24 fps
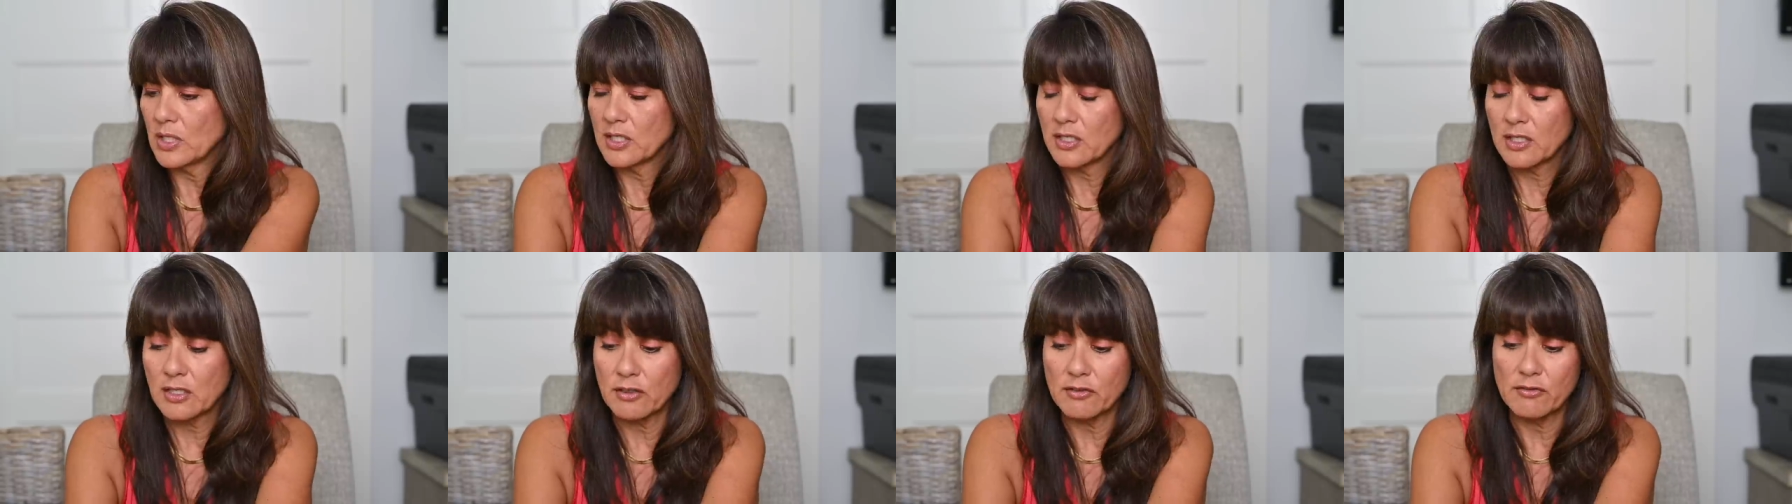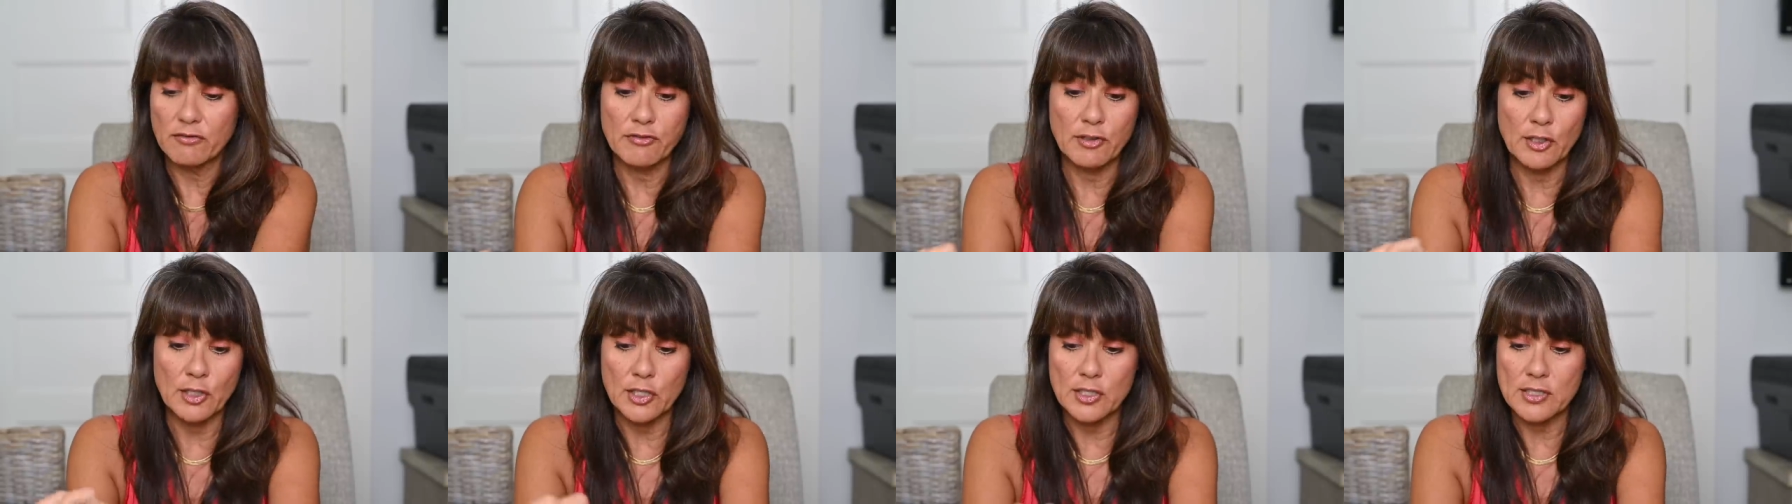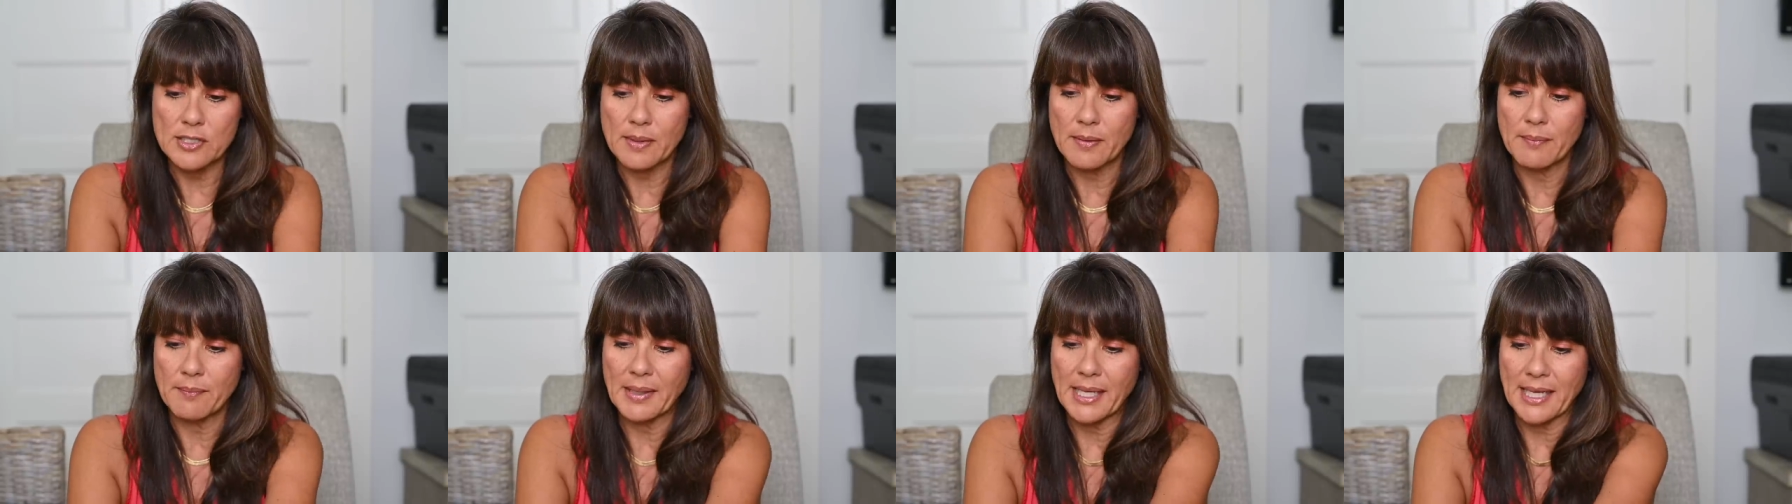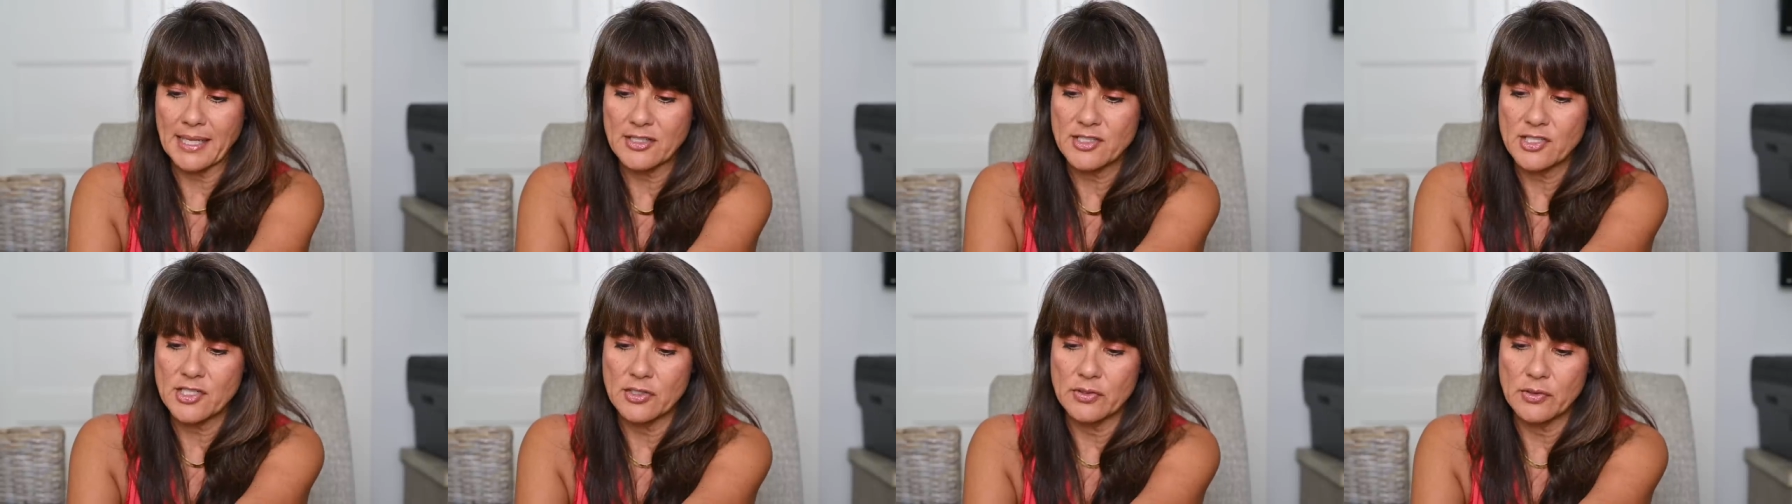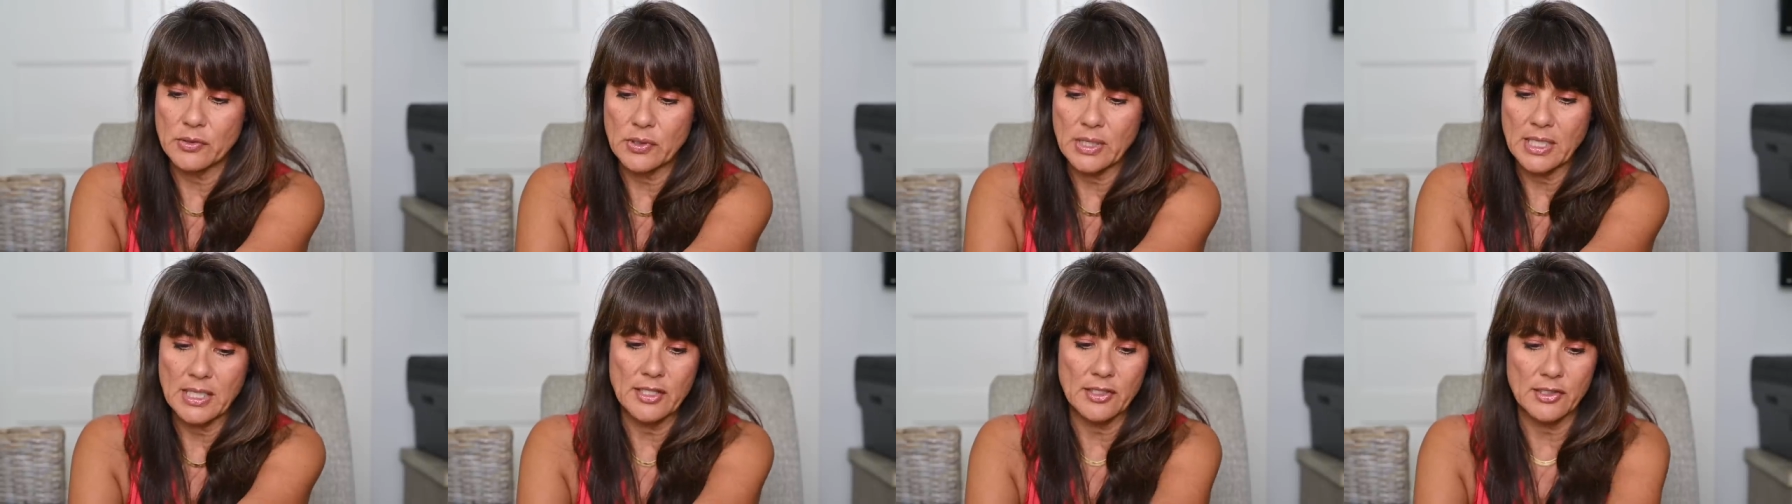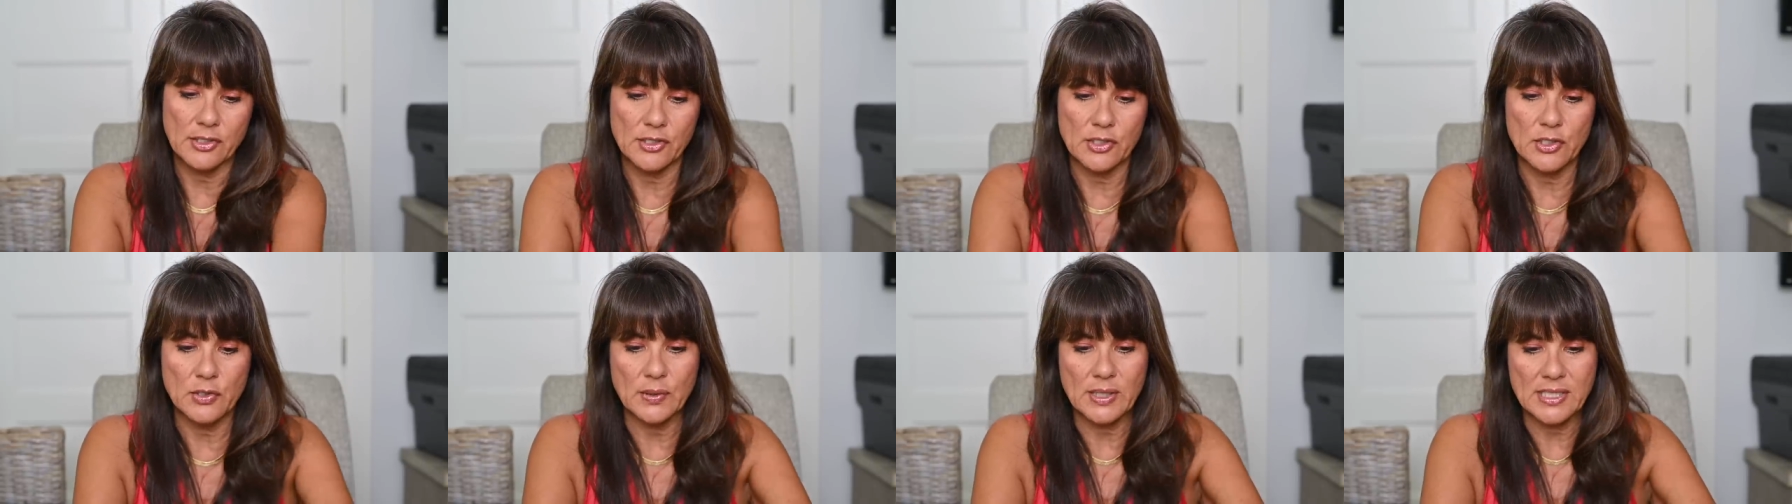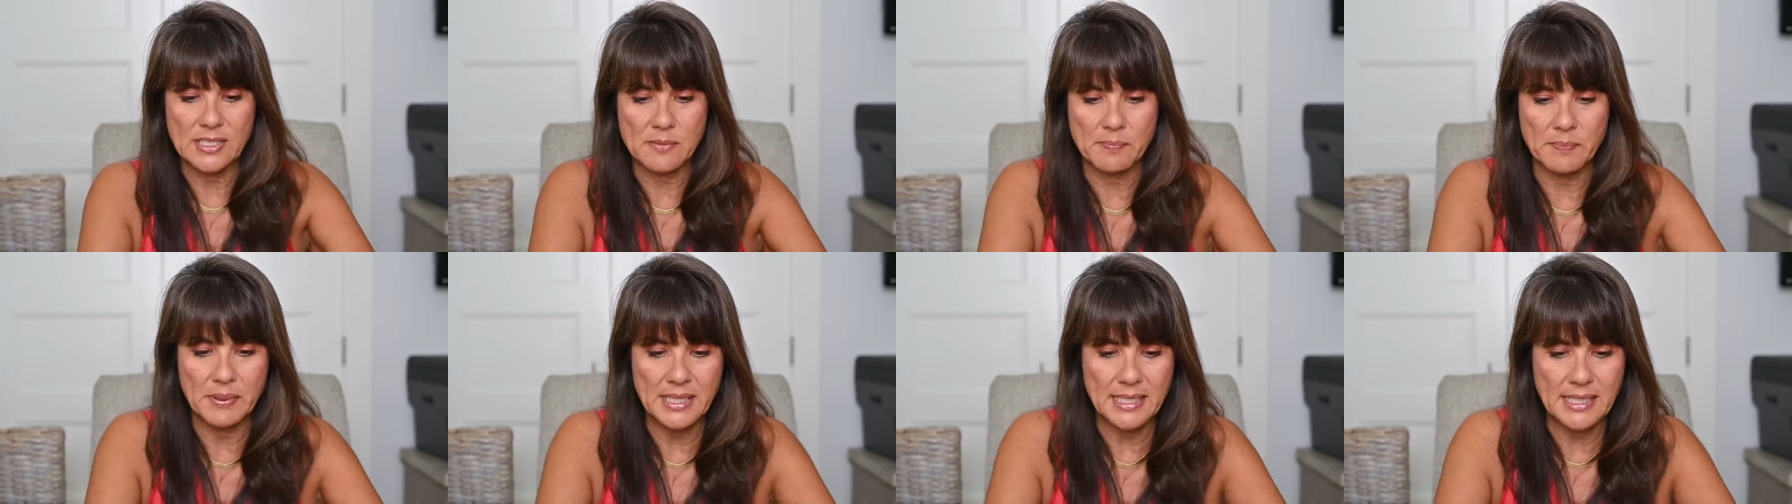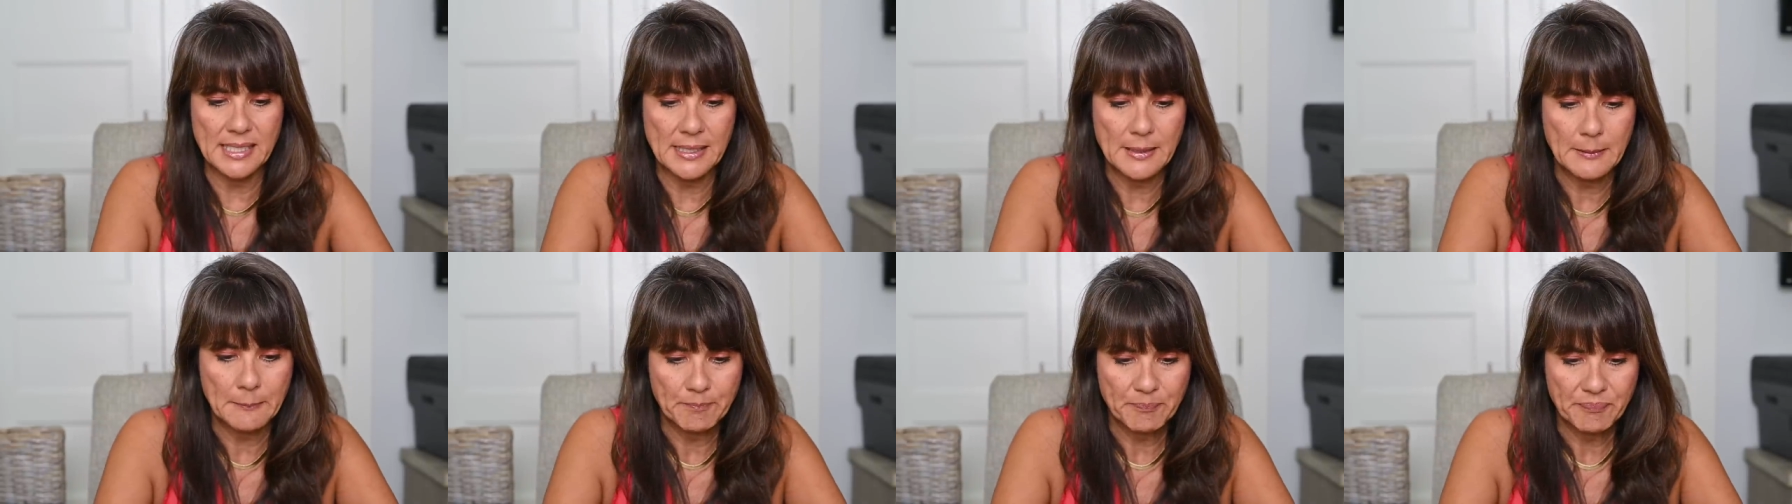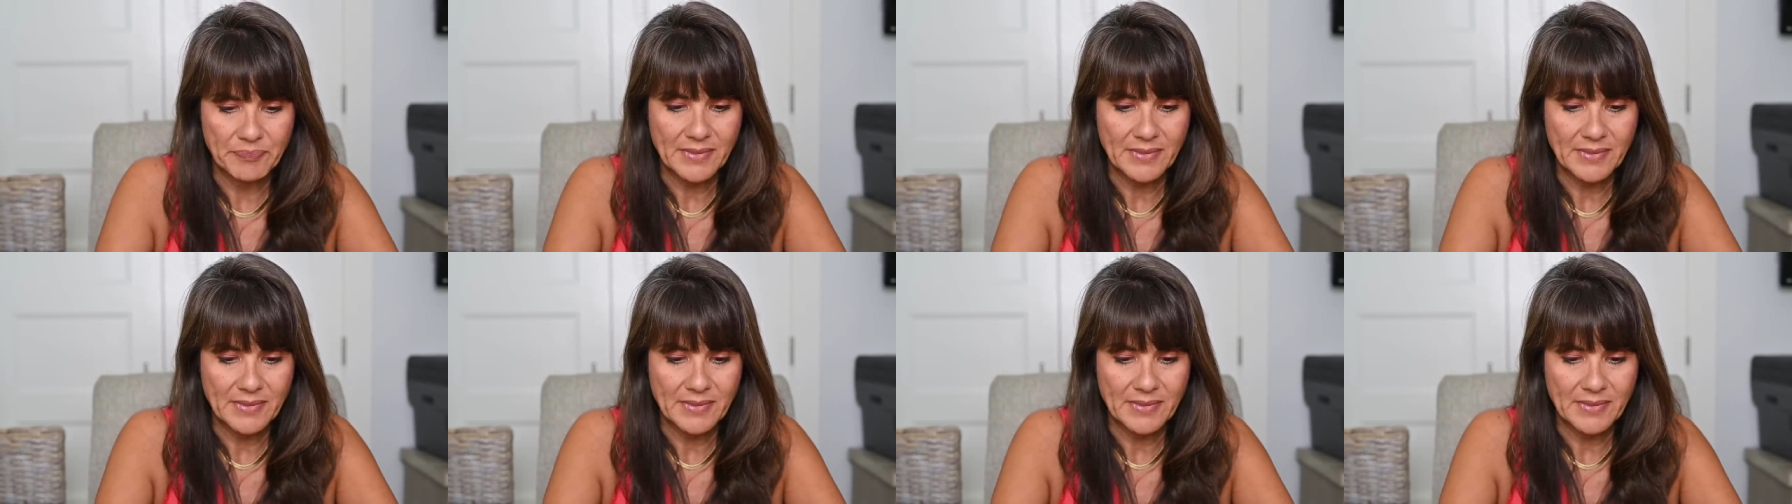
convert back to a U S B.